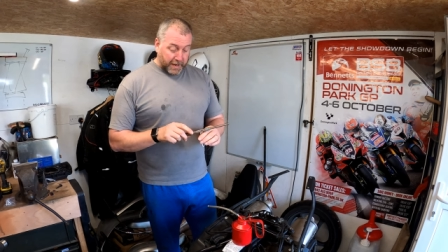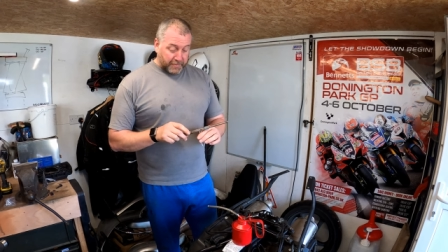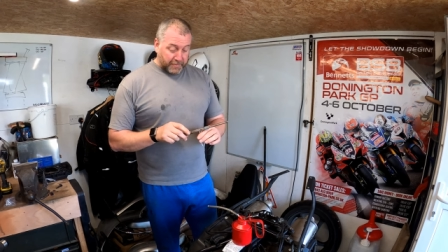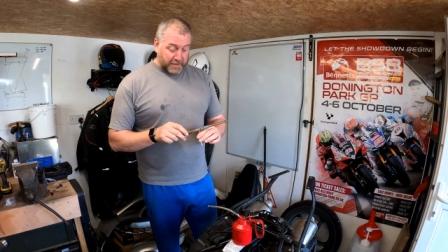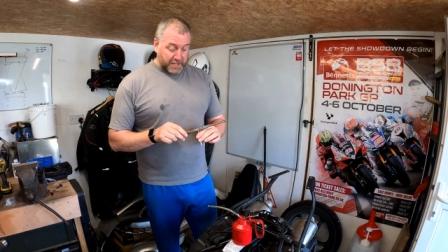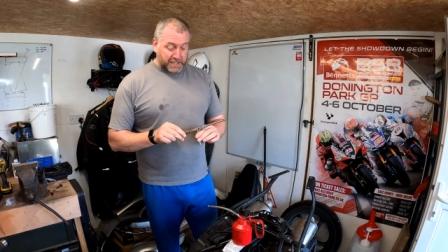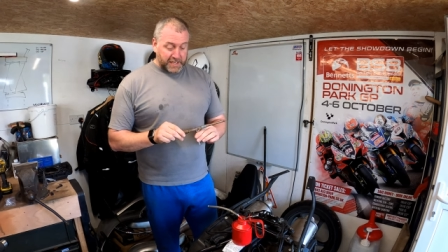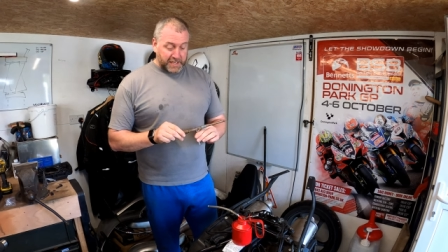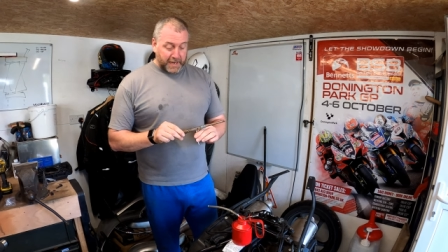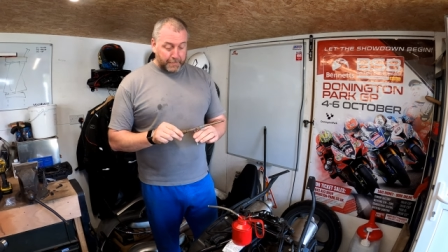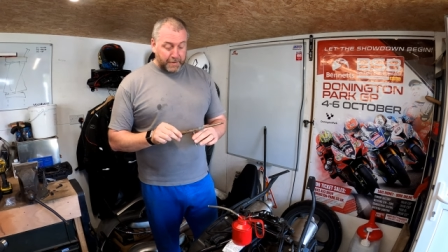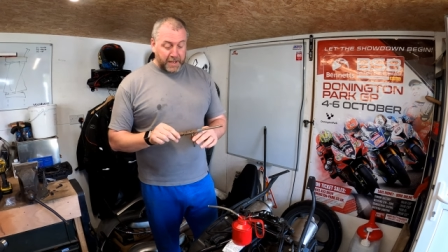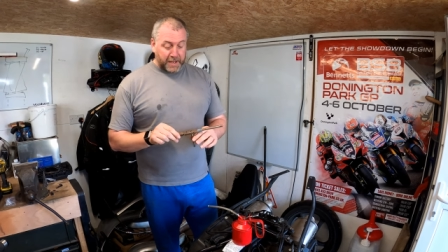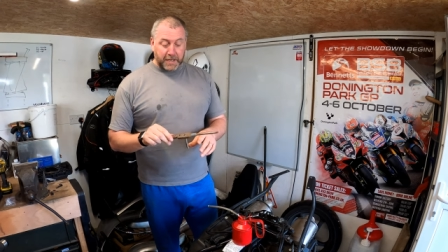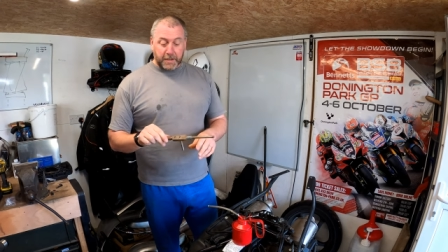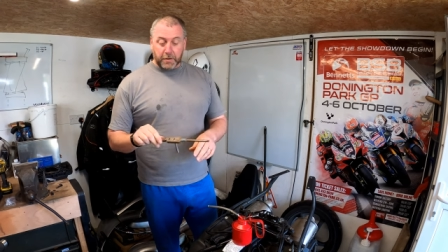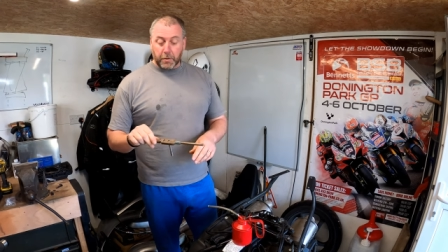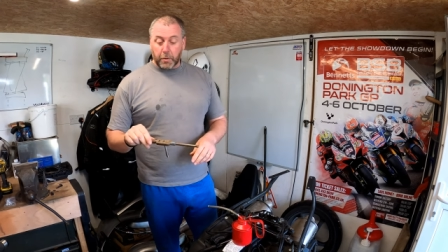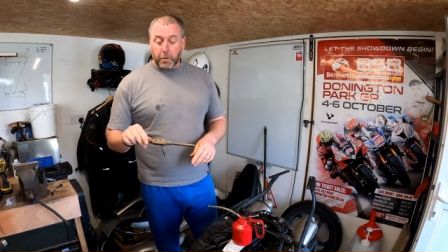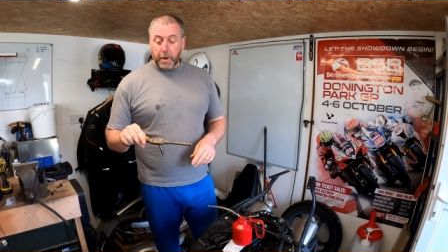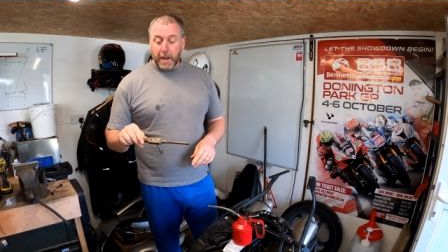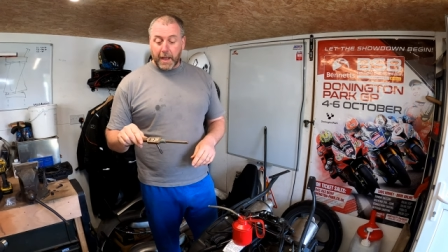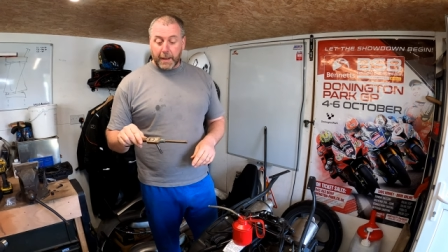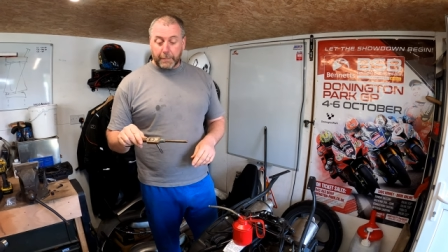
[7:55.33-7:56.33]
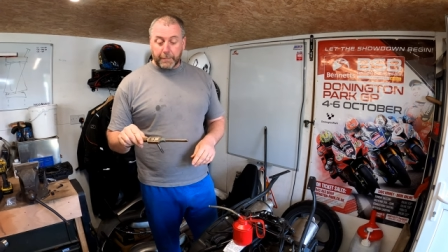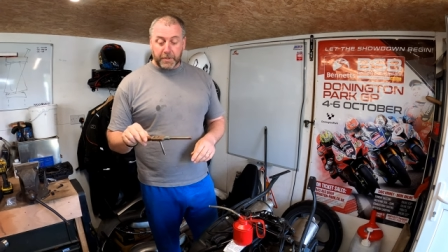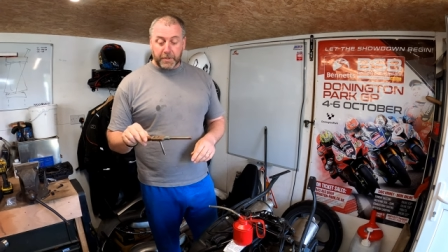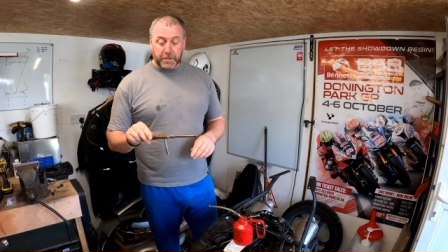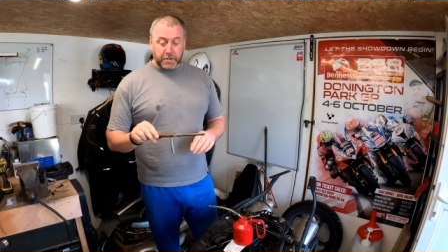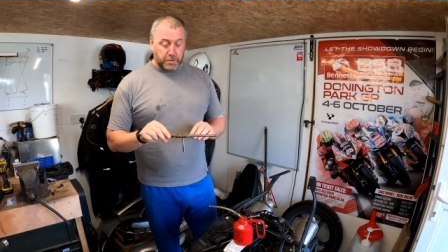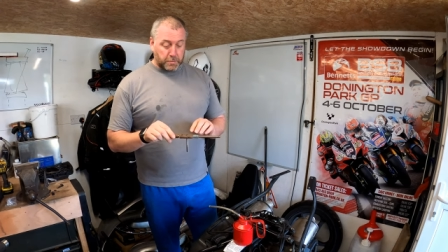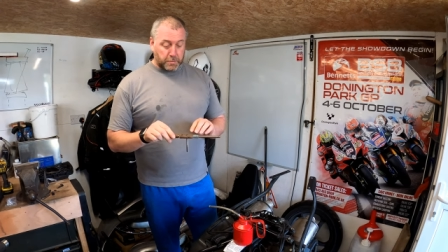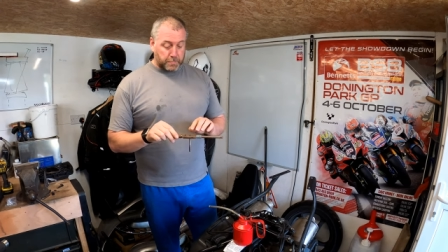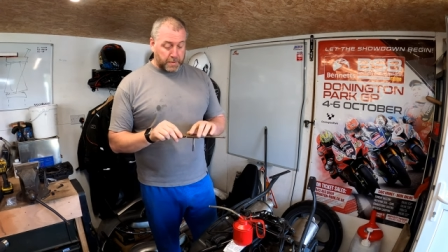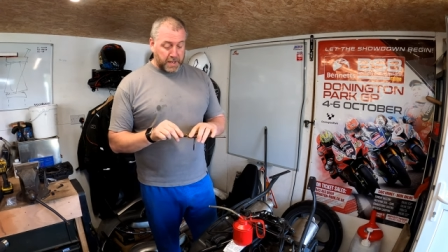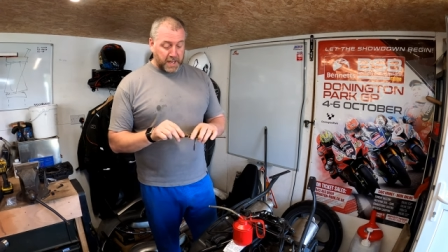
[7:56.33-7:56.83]
Now this tap handle
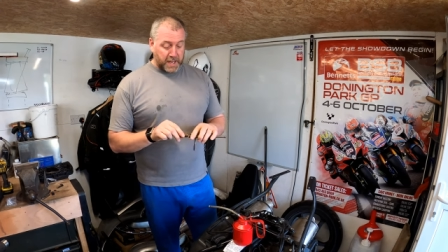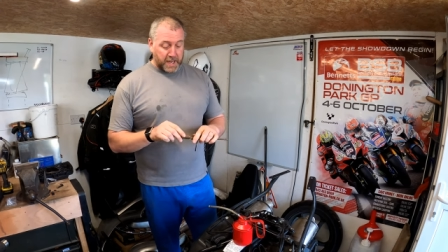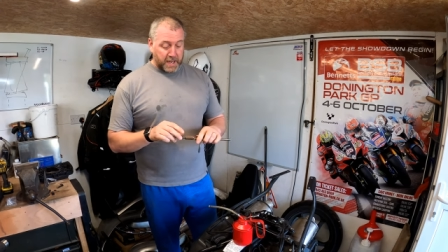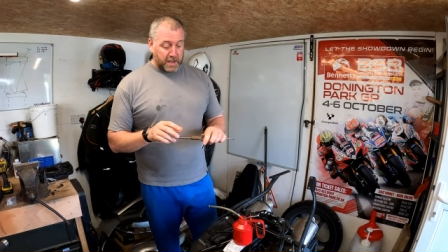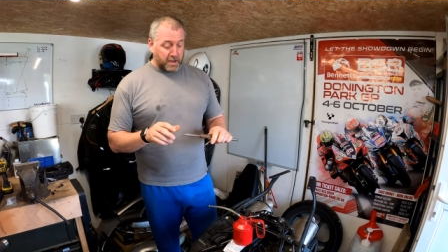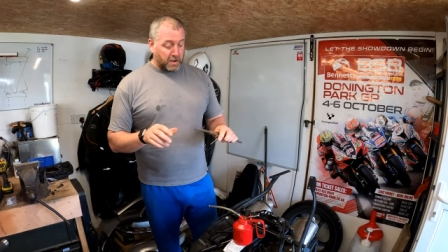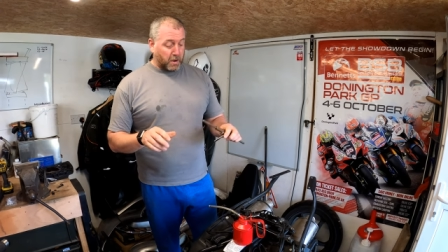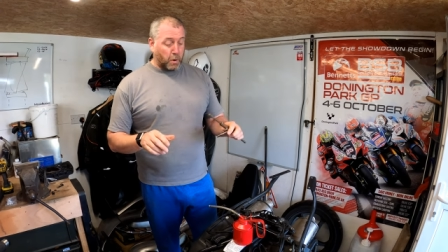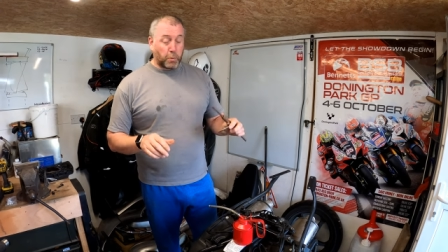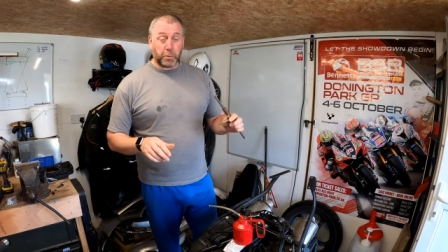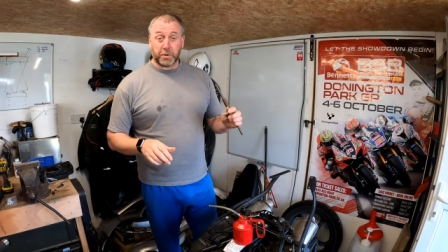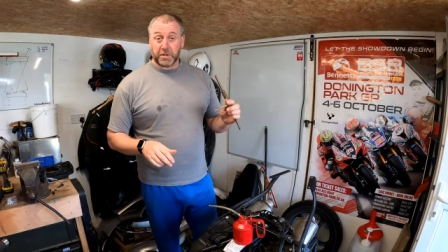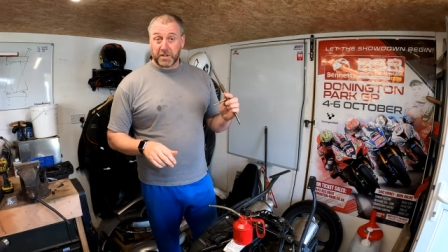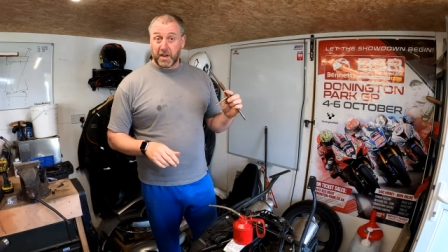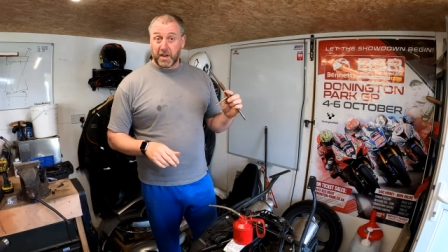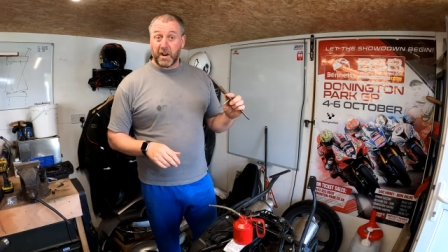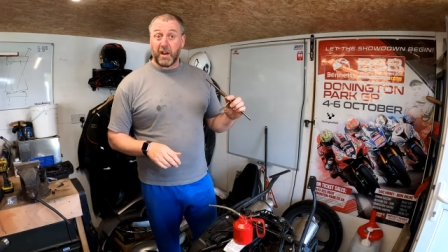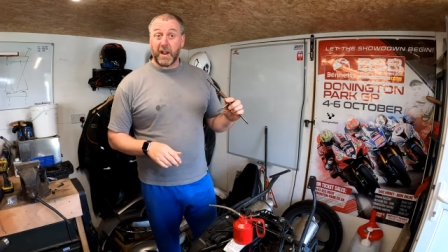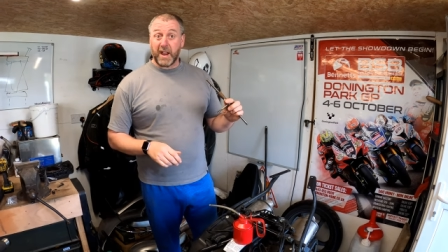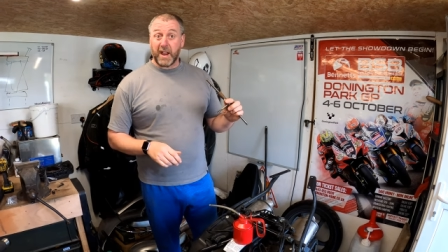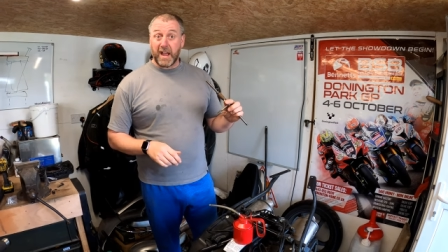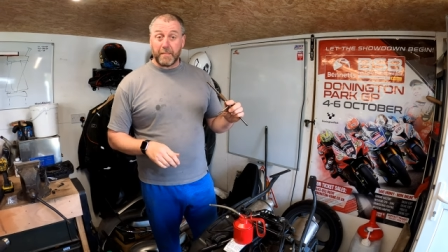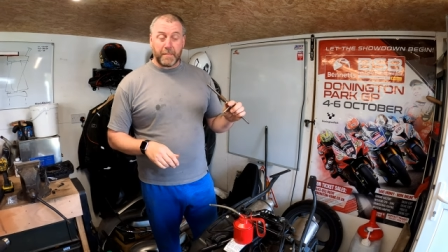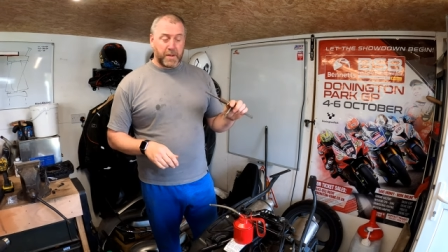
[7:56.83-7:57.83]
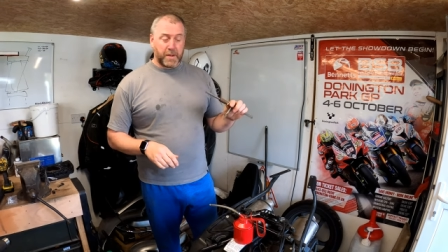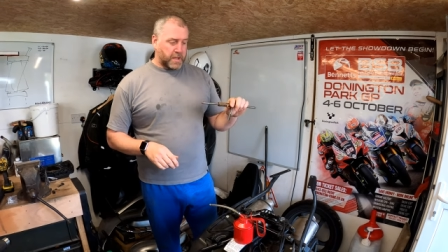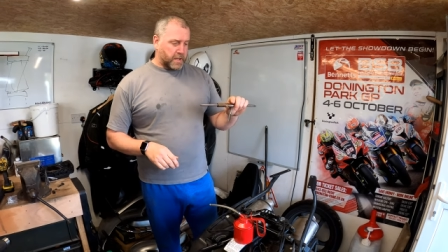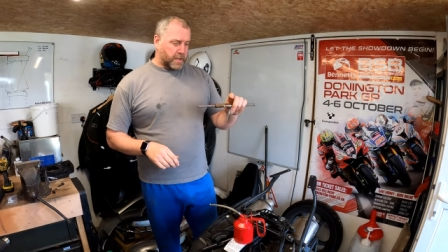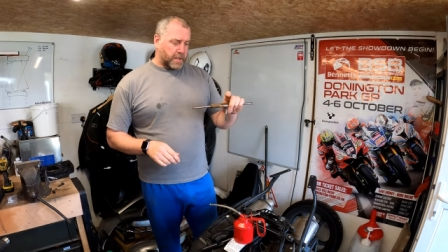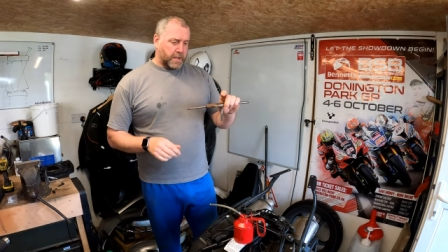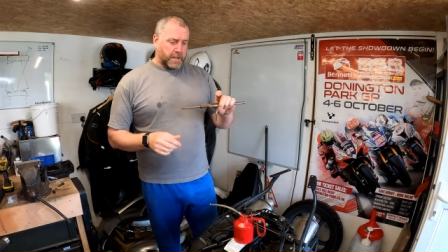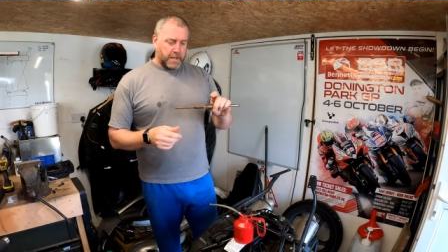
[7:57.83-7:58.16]
happens to be older than I am.